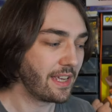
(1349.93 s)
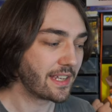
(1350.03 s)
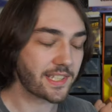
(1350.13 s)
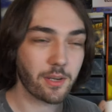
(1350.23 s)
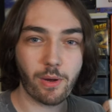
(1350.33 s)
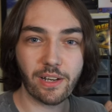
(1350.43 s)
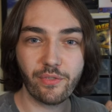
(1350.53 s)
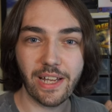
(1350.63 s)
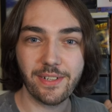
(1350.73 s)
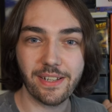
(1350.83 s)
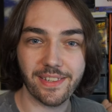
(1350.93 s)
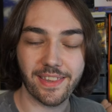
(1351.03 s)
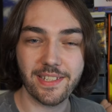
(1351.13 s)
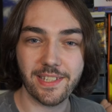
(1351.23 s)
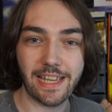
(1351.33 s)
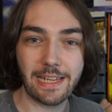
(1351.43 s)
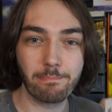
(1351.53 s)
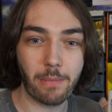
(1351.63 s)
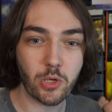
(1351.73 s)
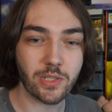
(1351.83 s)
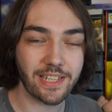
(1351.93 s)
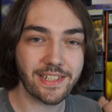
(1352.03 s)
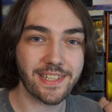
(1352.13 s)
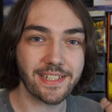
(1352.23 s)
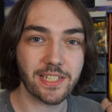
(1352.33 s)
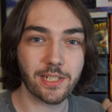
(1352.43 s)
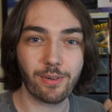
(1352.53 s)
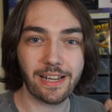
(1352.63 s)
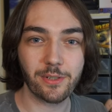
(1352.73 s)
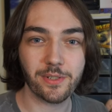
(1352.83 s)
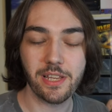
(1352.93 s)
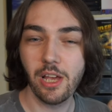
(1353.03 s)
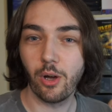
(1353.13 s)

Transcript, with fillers: So when I found out that this game mostly centred around